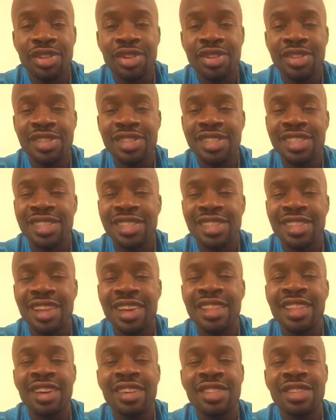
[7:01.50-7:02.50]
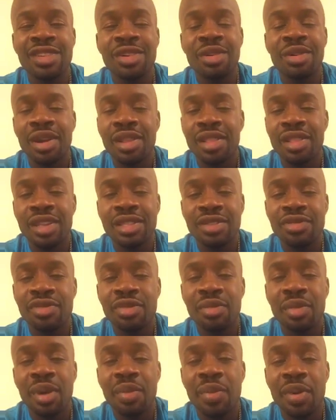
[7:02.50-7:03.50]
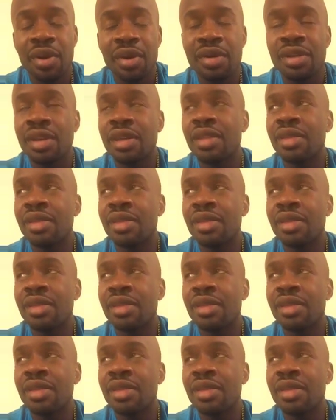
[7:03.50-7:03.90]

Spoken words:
it's just that was a great lesson from my parent.